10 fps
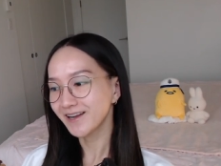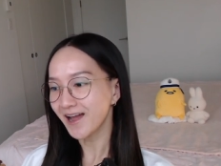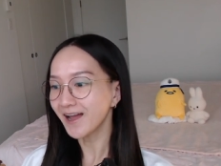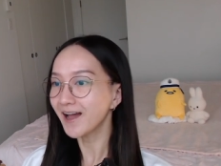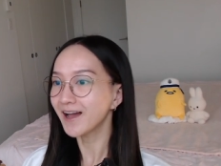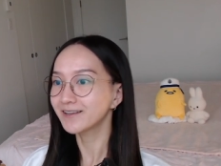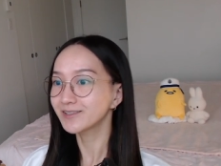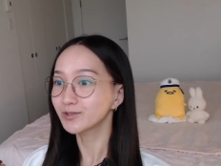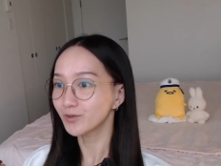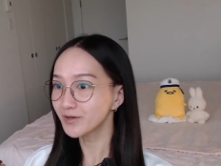I had
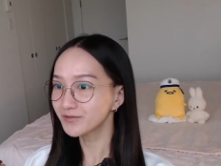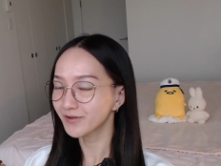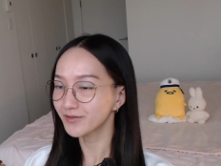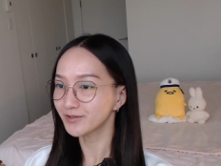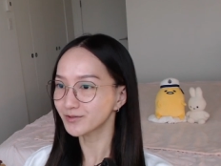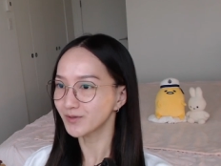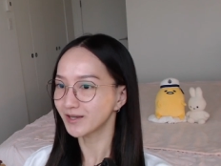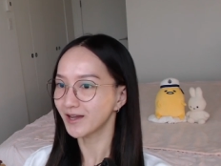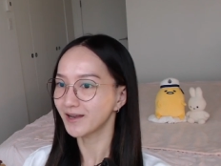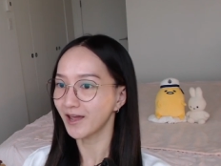so much fun this weekend.